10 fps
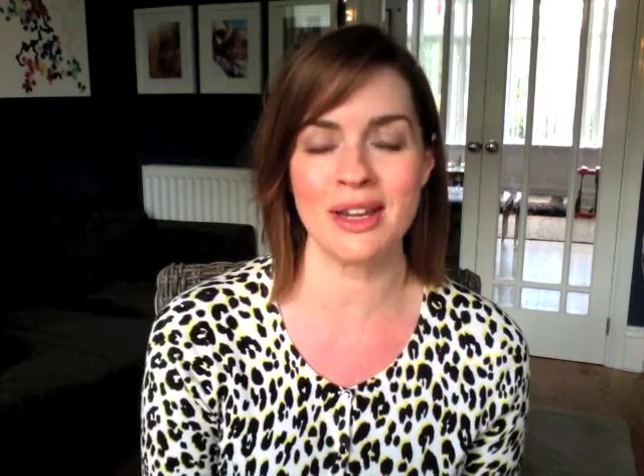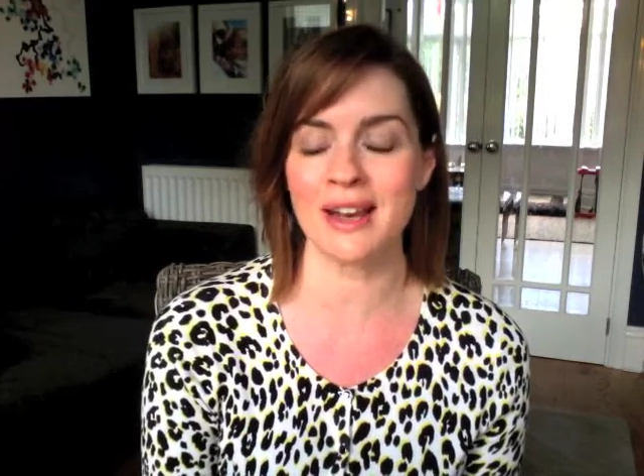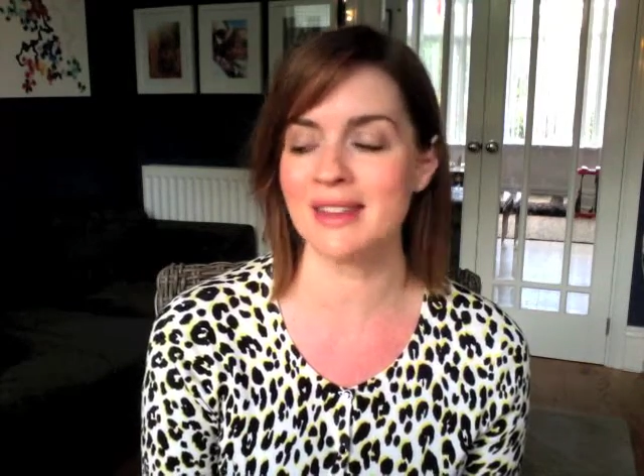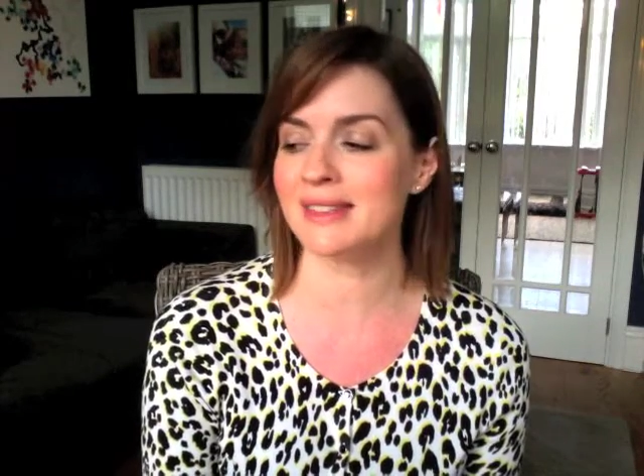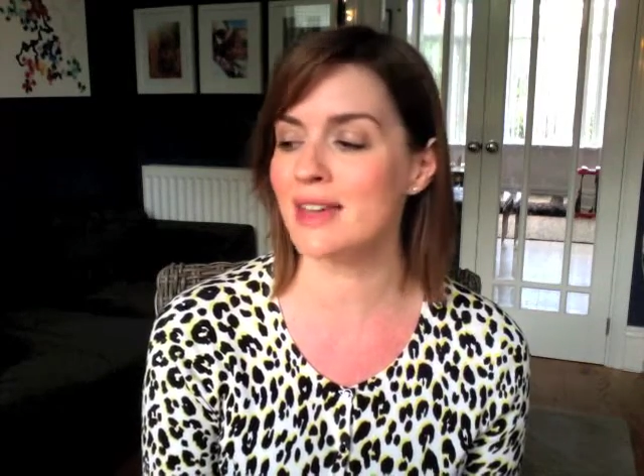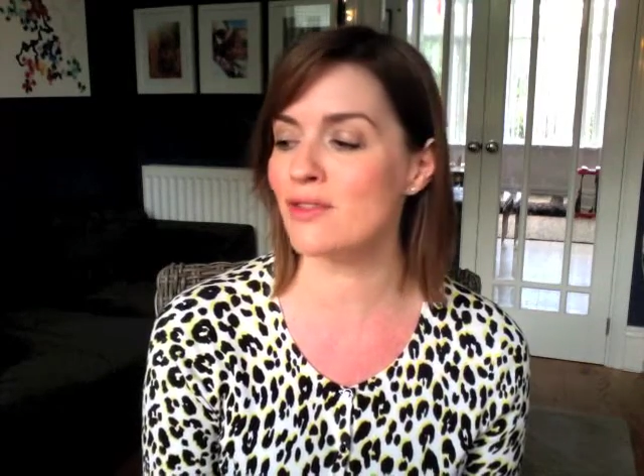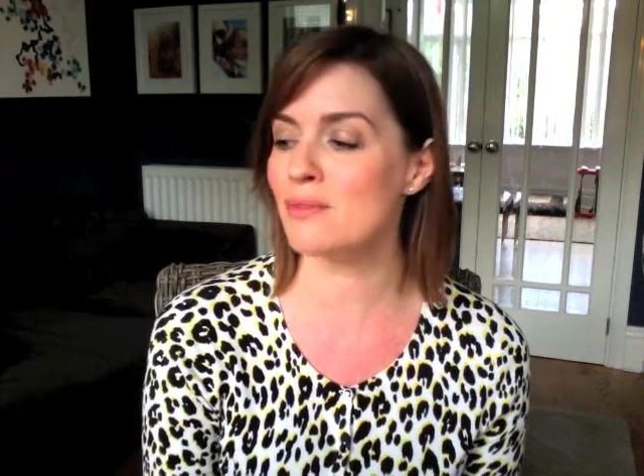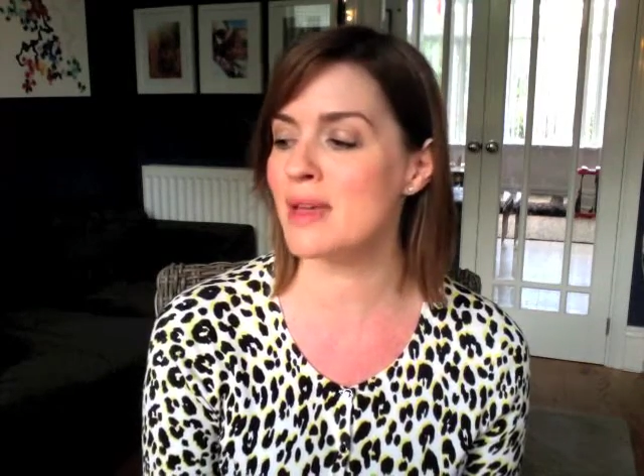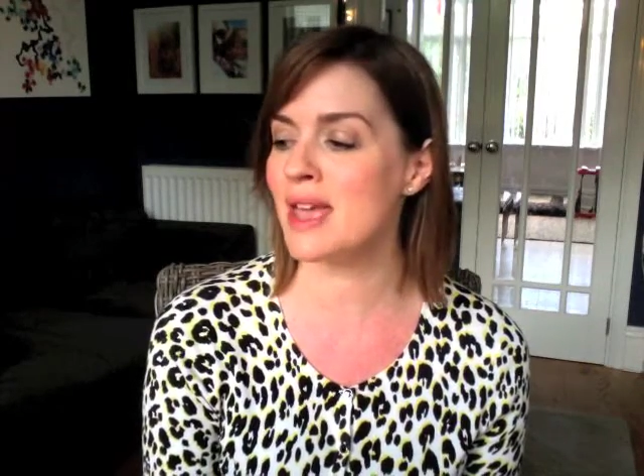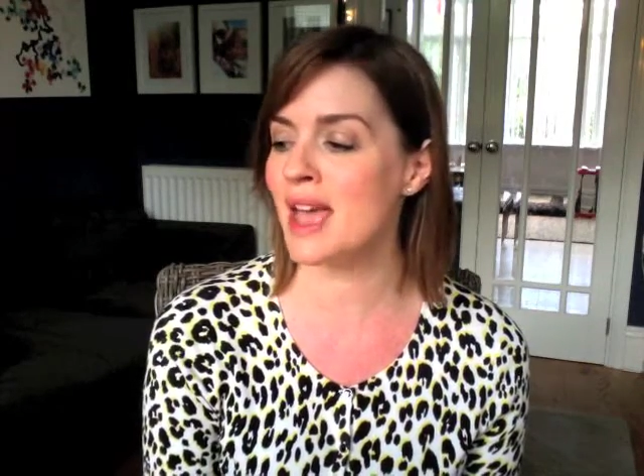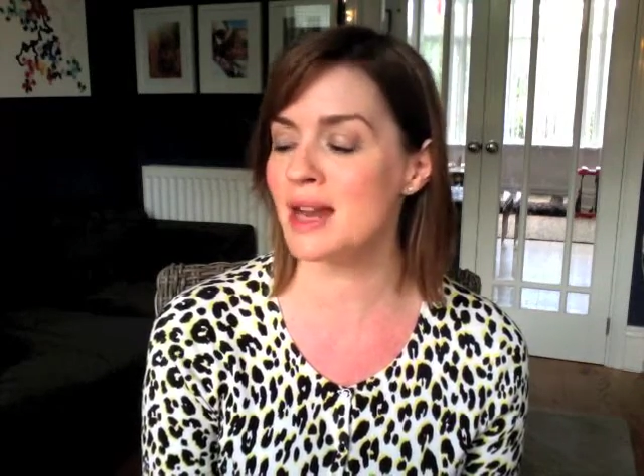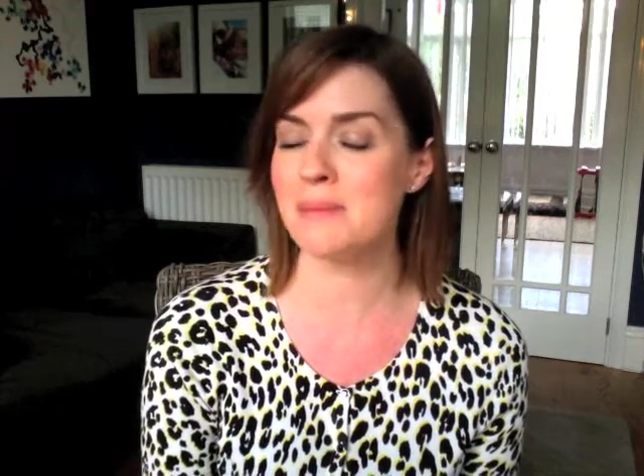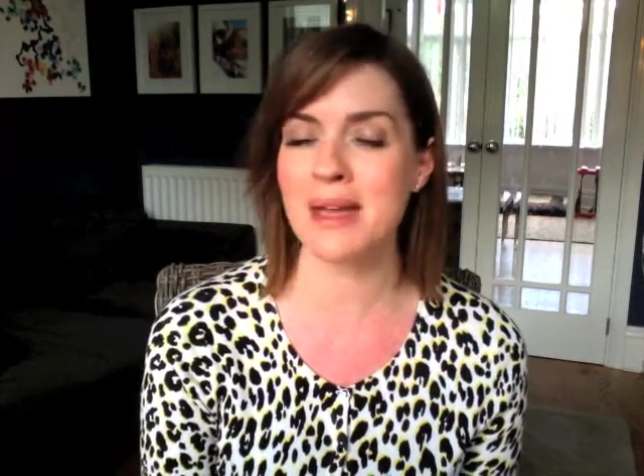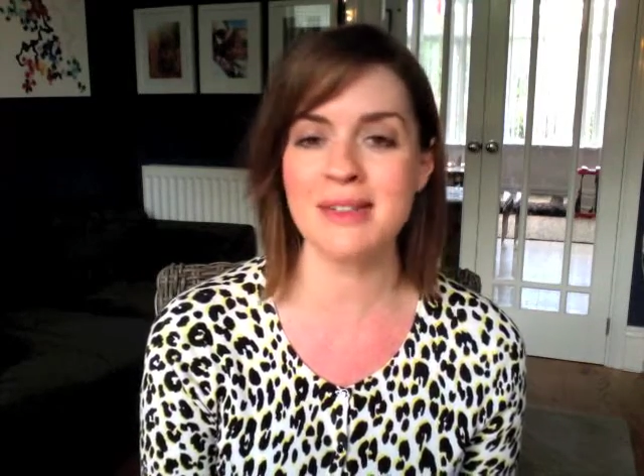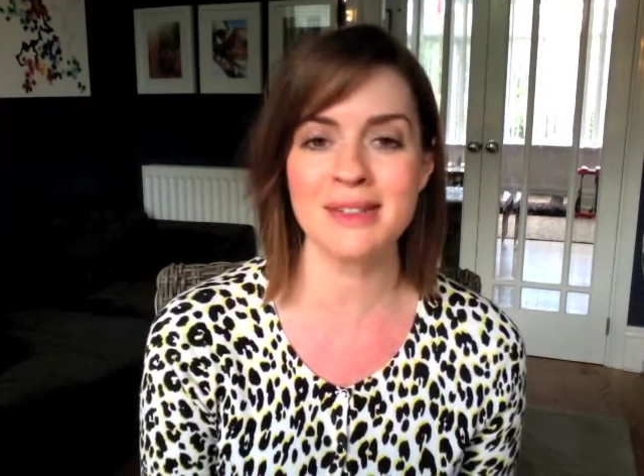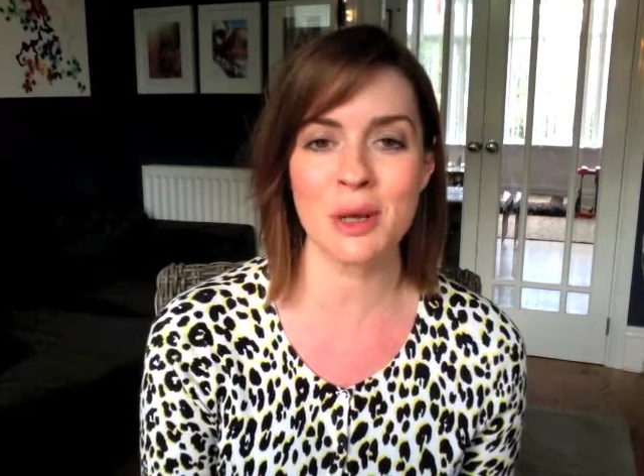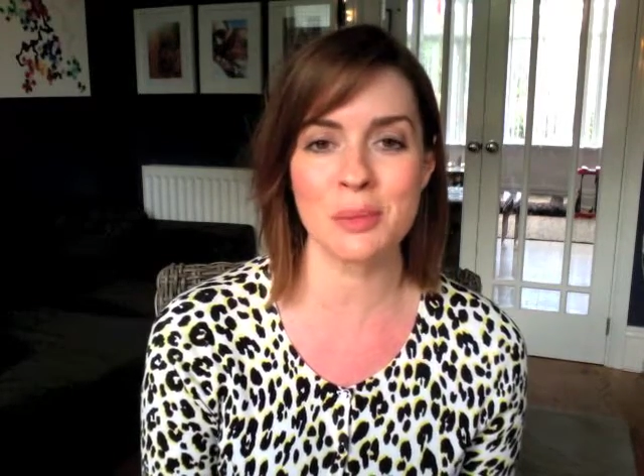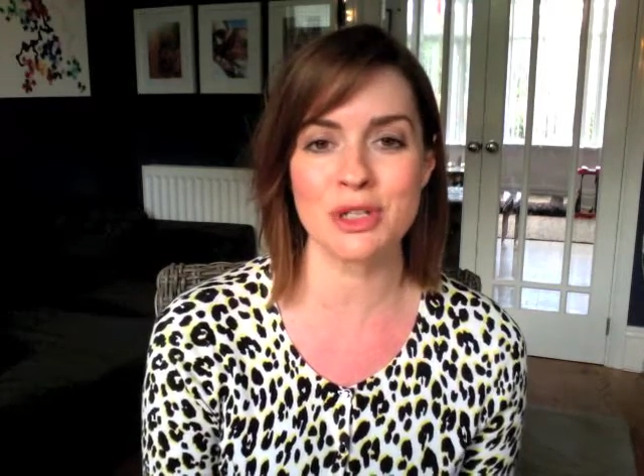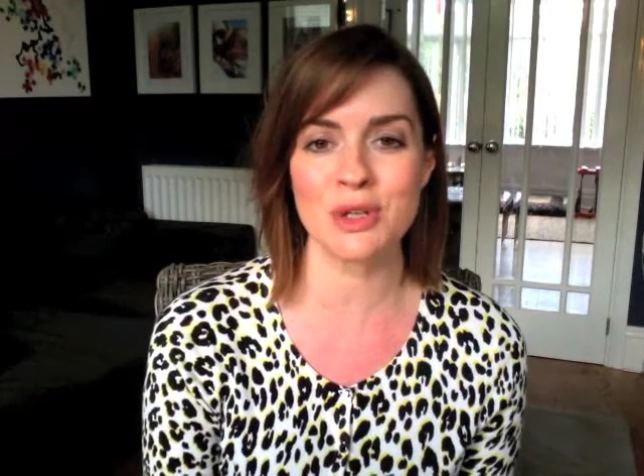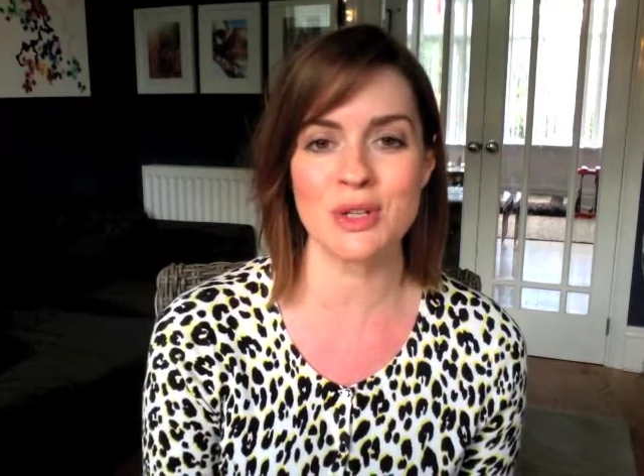and it's given me an amazing
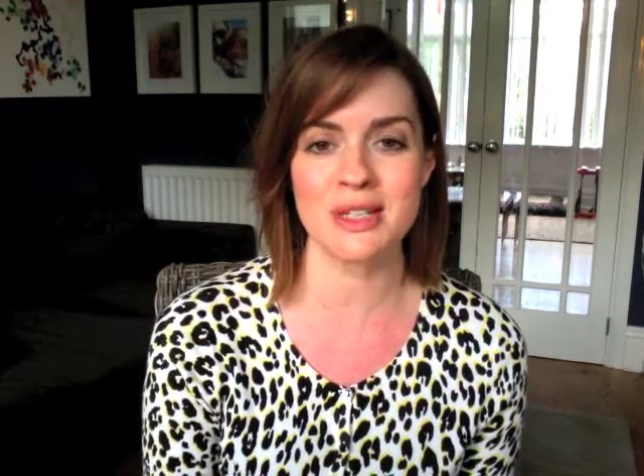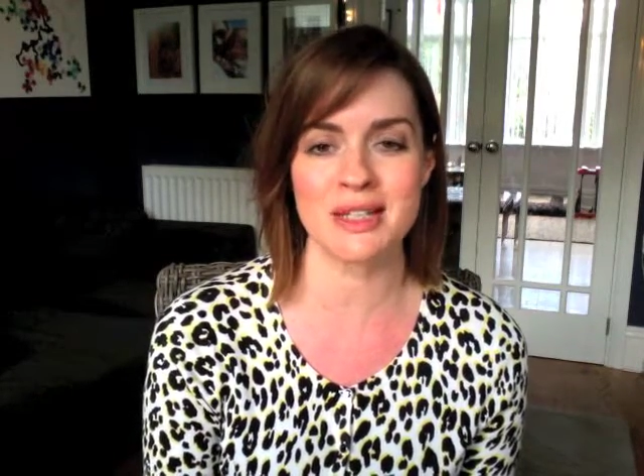opportunity